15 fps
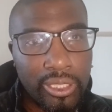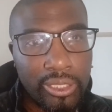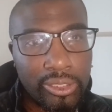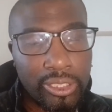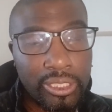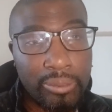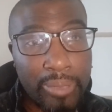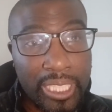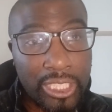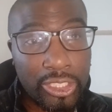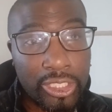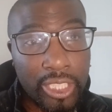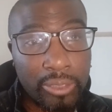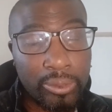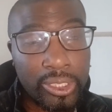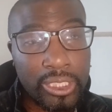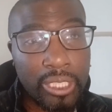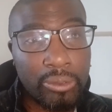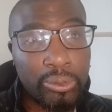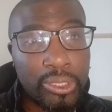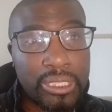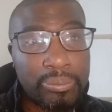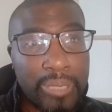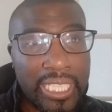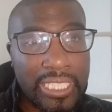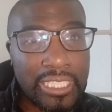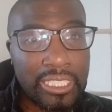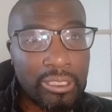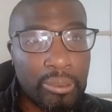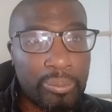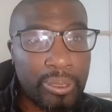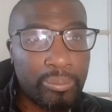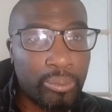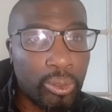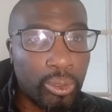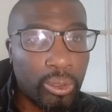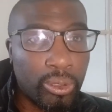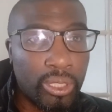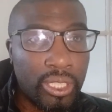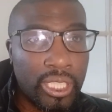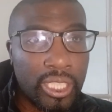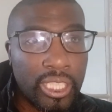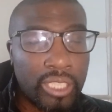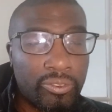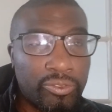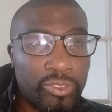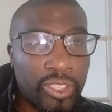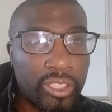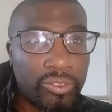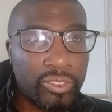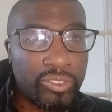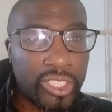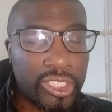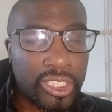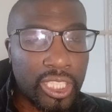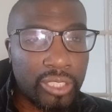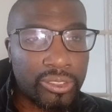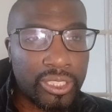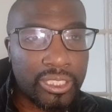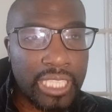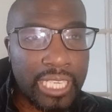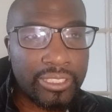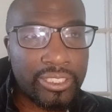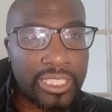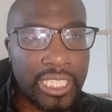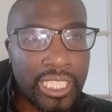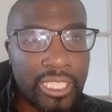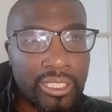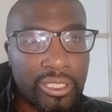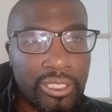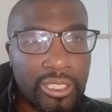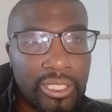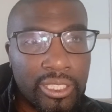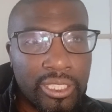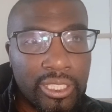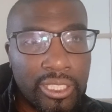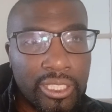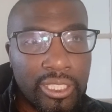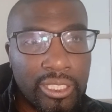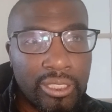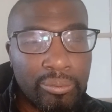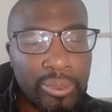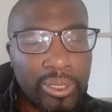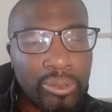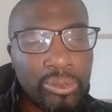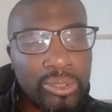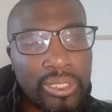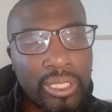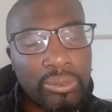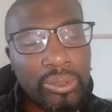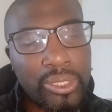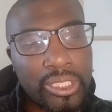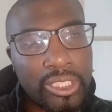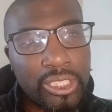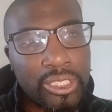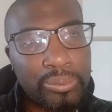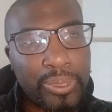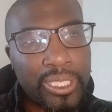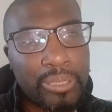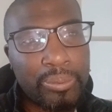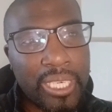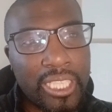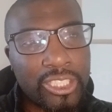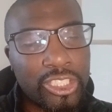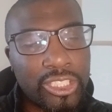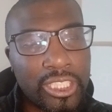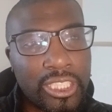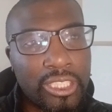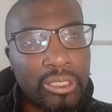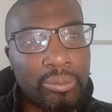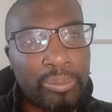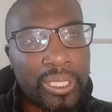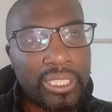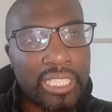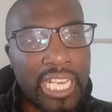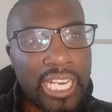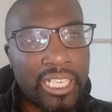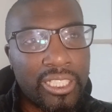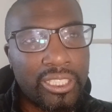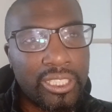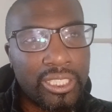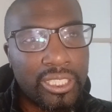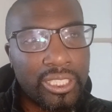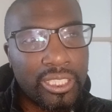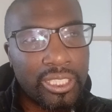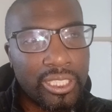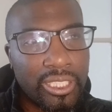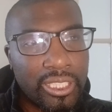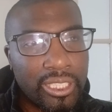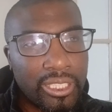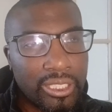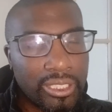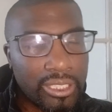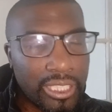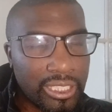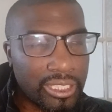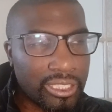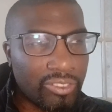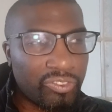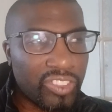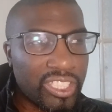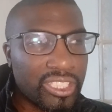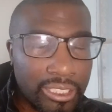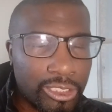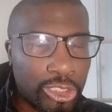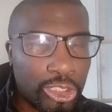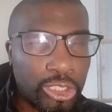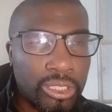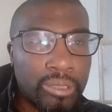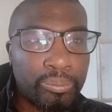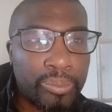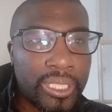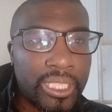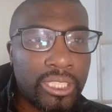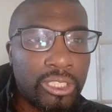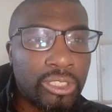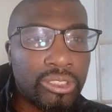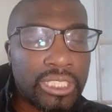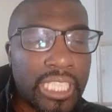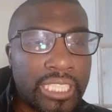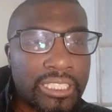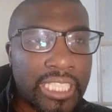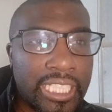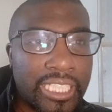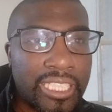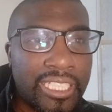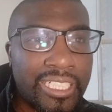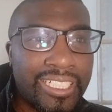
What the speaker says: to the manager, which I will explain a little bit more in further videos, and that's it. But also, I wanted to speak about just a little bit that this defender shouldn't be looked as a